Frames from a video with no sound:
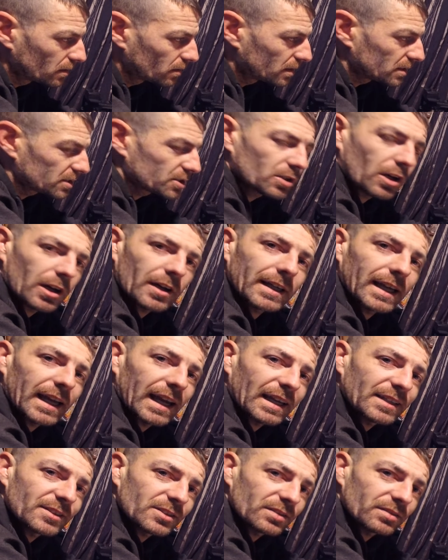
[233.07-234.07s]
But it's not a
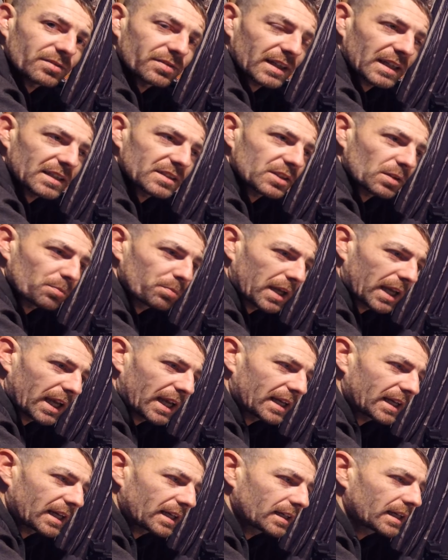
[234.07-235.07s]
case of it's a
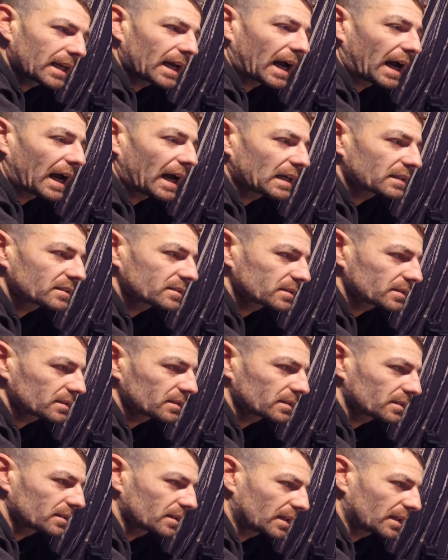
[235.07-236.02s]
pain in the ass.